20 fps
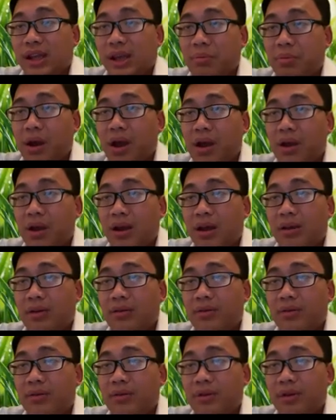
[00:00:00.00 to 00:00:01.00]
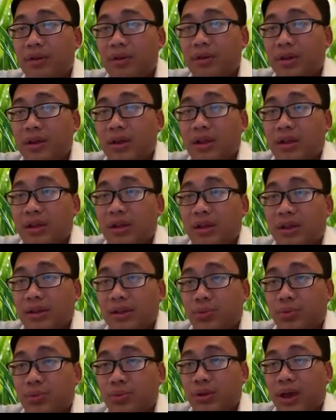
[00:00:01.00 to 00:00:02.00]
they parallel,
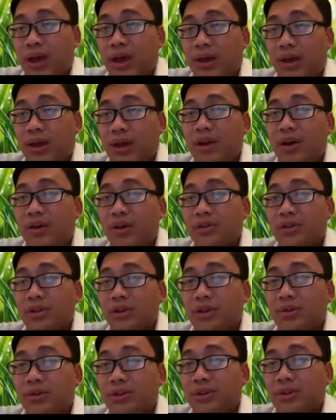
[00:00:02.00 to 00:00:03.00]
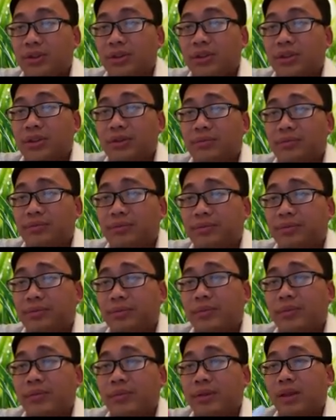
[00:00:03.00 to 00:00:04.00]
that's when you have no solutions.
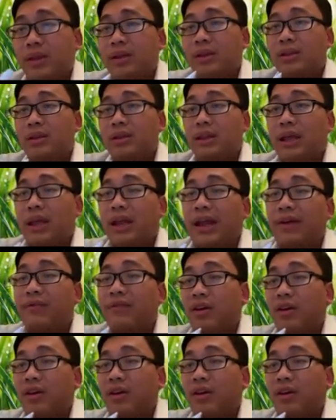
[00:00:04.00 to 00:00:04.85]
They never